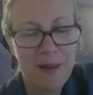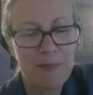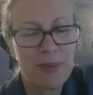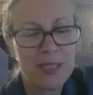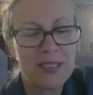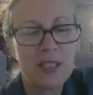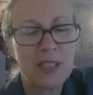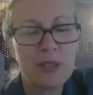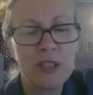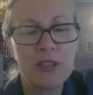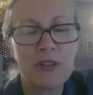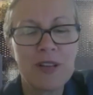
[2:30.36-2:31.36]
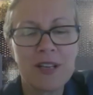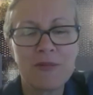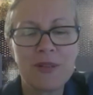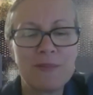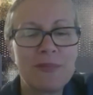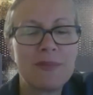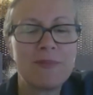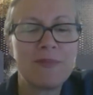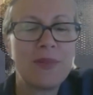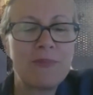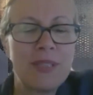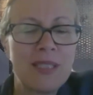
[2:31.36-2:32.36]
But to enjoy it, one
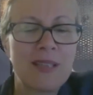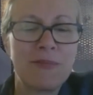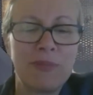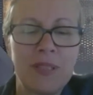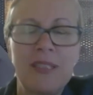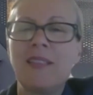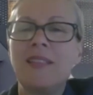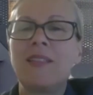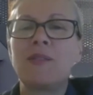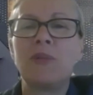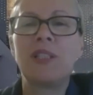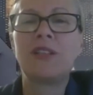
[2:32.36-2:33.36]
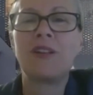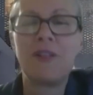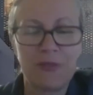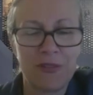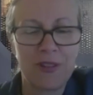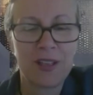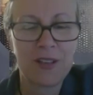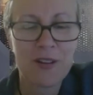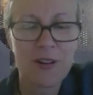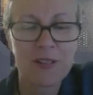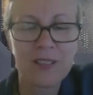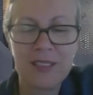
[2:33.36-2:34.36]
must completely switch off the
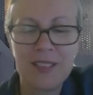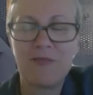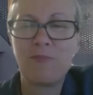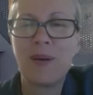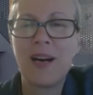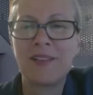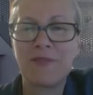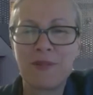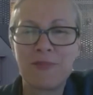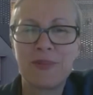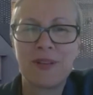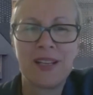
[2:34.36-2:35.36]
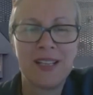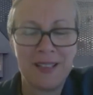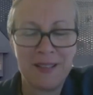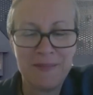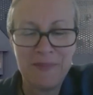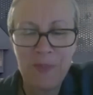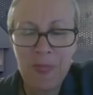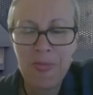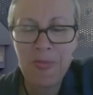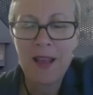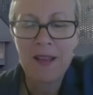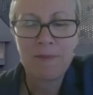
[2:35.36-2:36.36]
cognitive part of the brain,
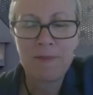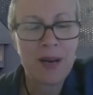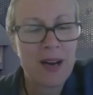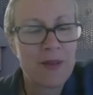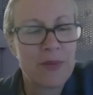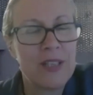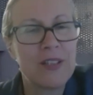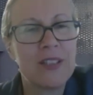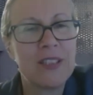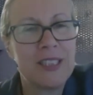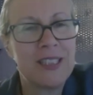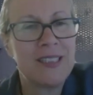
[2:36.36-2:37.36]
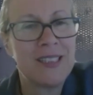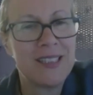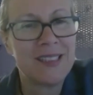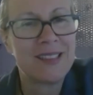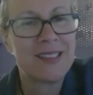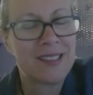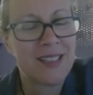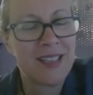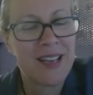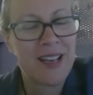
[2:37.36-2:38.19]
the part where knowledge sits.